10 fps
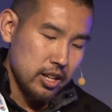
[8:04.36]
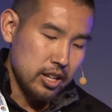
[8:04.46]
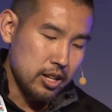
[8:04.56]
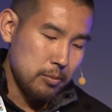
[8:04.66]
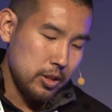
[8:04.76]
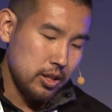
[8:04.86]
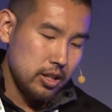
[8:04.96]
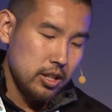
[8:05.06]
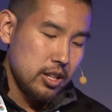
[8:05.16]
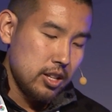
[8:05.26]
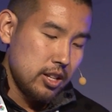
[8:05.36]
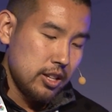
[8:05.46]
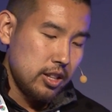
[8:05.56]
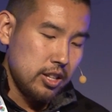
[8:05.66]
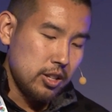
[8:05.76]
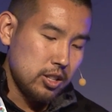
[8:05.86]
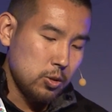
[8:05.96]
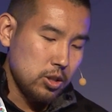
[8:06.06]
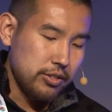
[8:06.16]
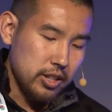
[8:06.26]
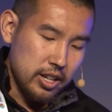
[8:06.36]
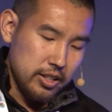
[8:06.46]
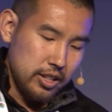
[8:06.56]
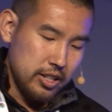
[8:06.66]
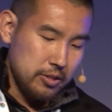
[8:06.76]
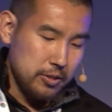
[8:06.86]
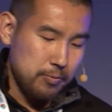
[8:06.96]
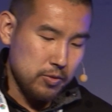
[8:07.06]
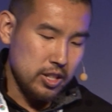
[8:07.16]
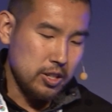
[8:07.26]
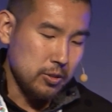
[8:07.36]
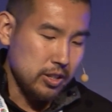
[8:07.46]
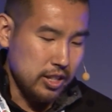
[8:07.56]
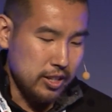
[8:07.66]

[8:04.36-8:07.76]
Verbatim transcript: The other school of thought, no.